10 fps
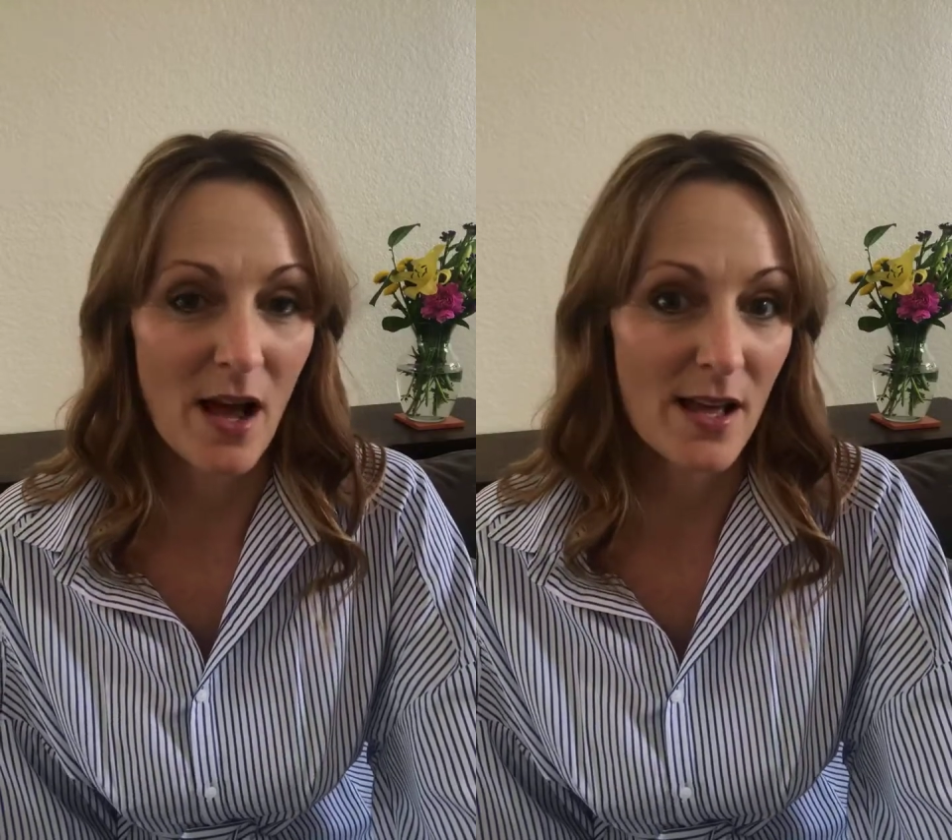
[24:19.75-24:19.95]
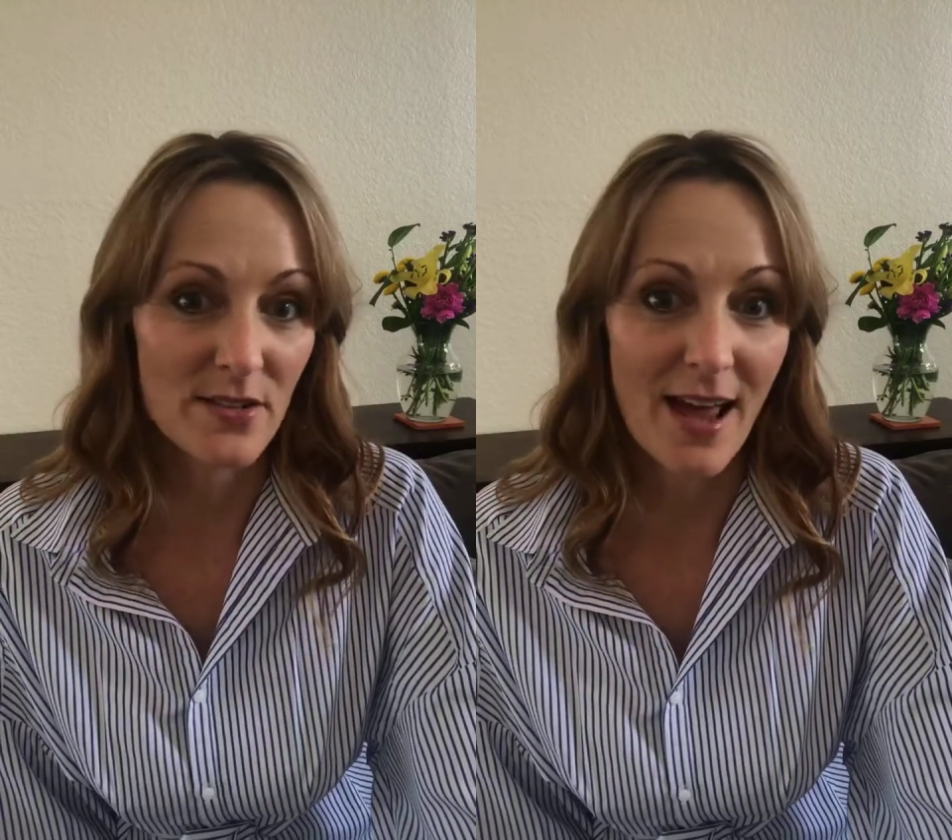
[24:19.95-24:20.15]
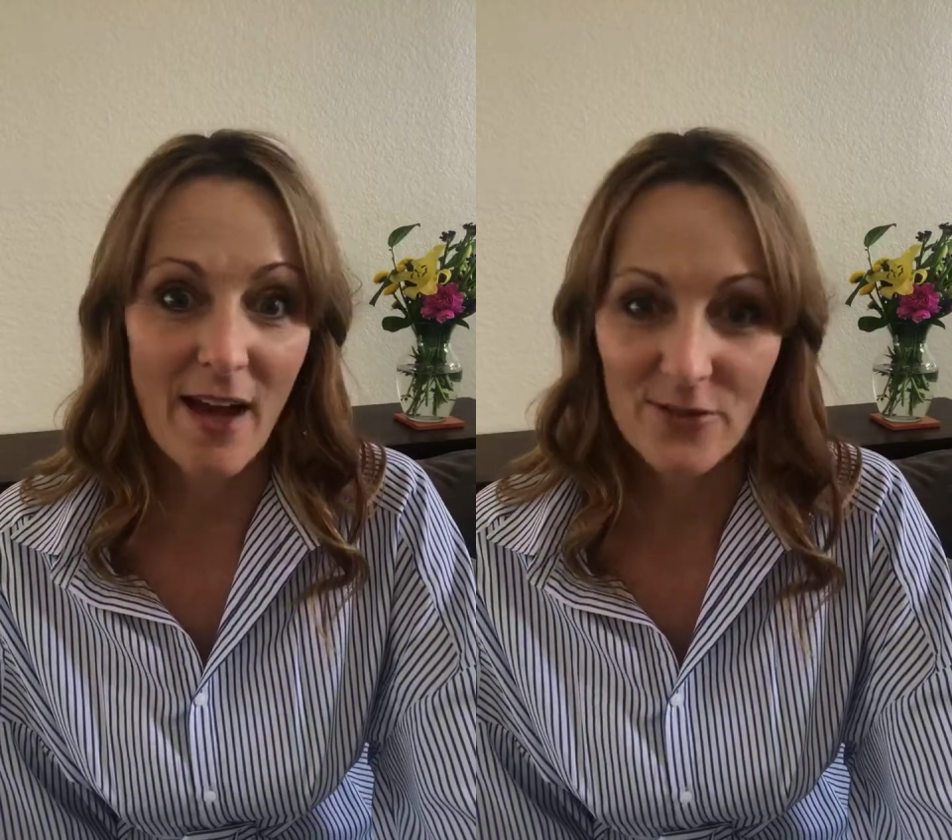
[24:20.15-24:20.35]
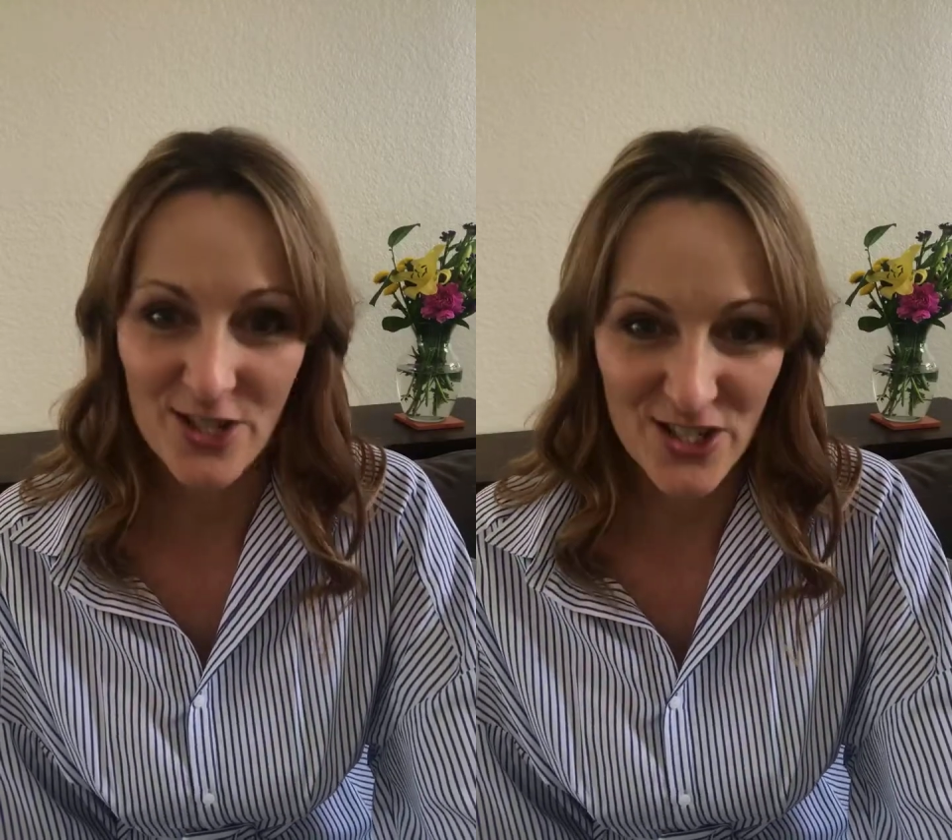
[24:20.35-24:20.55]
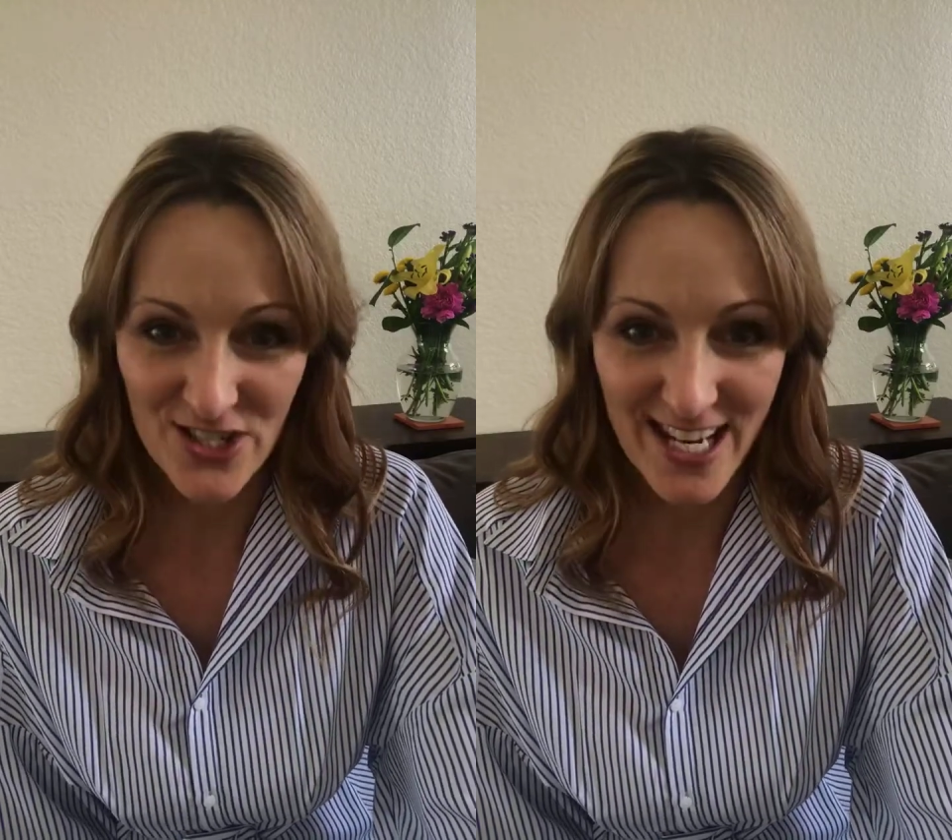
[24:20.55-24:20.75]
on
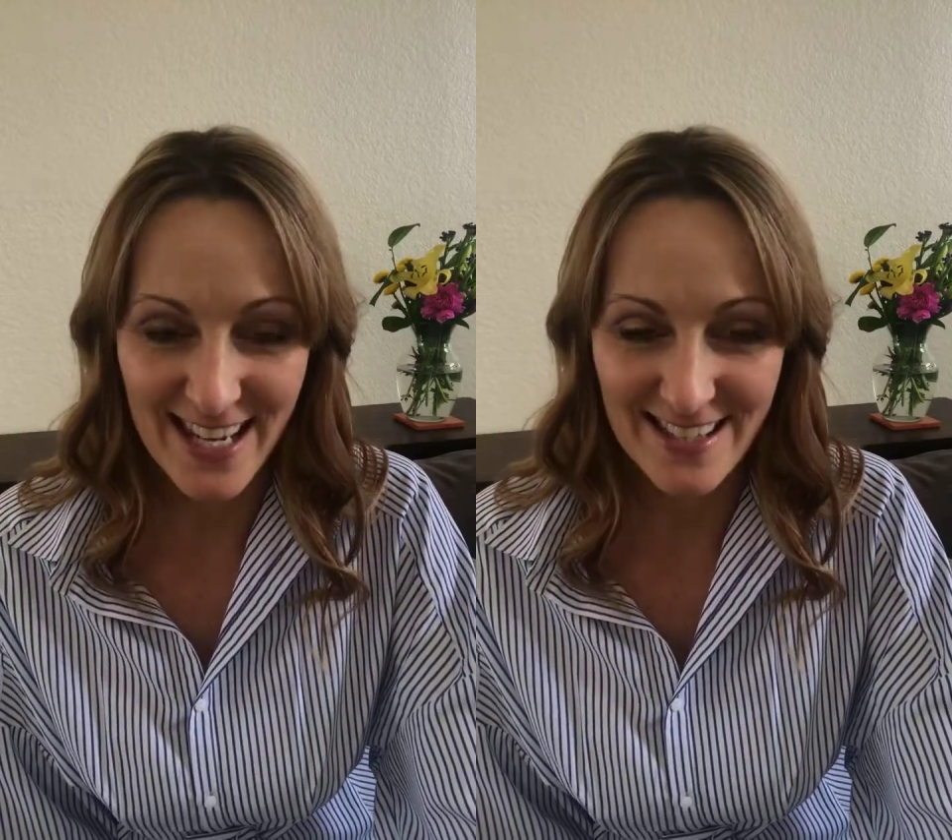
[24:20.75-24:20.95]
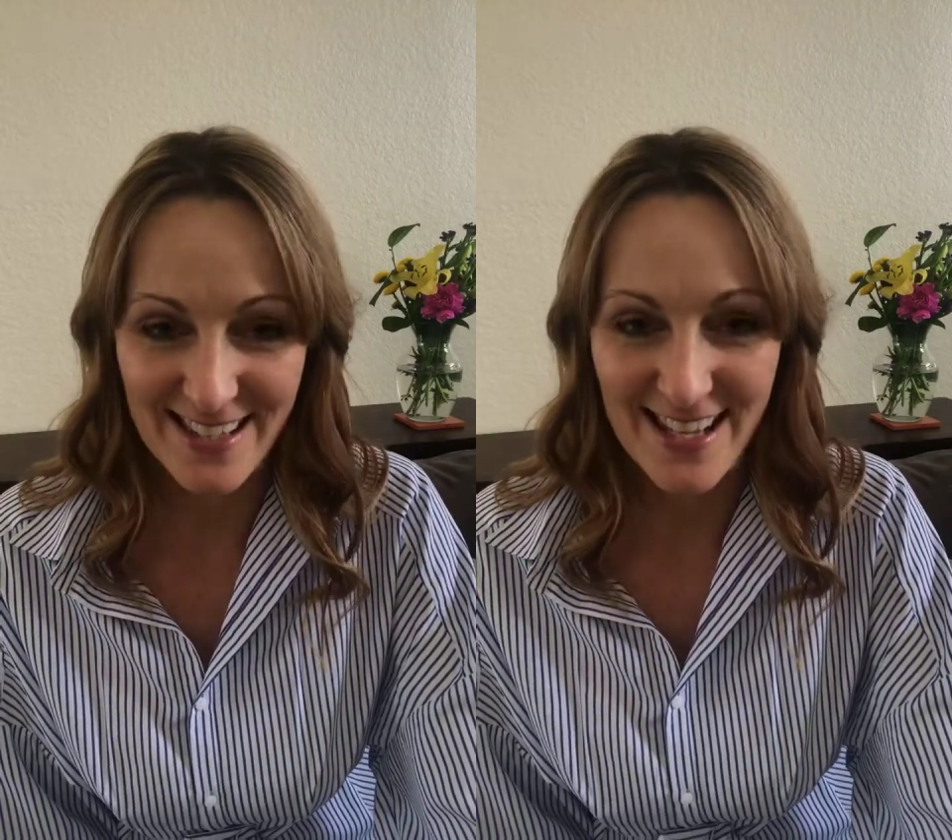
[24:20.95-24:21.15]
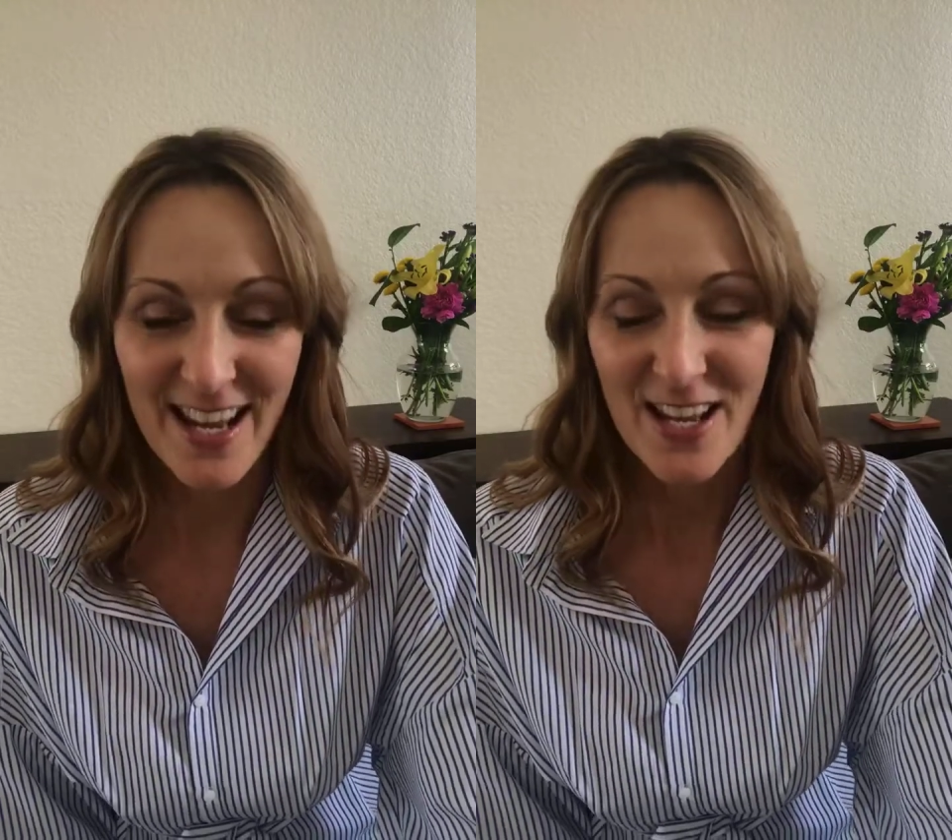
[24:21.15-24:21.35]
average days.